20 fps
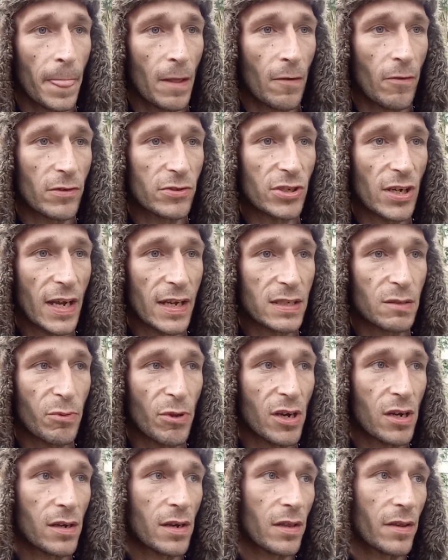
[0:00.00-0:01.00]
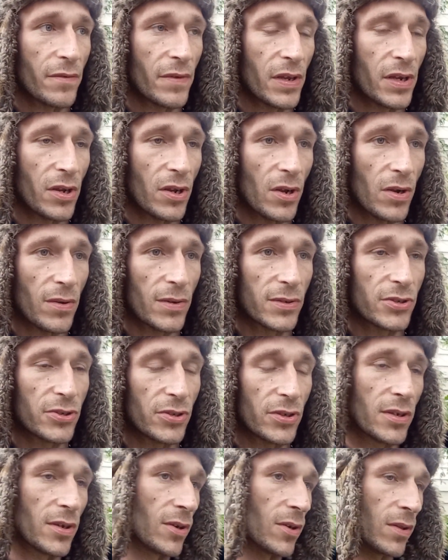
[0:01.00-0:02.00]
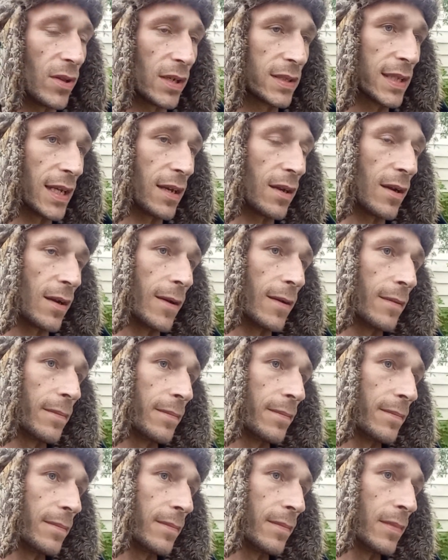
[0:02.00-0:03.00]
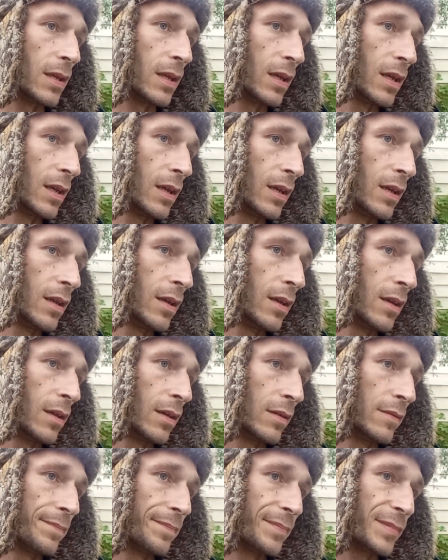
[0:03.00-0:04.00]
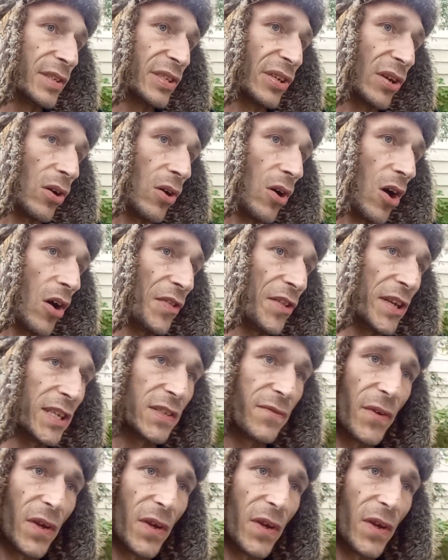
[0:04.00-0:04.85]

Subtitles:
which I explain in another video, which you can go look that up. So all these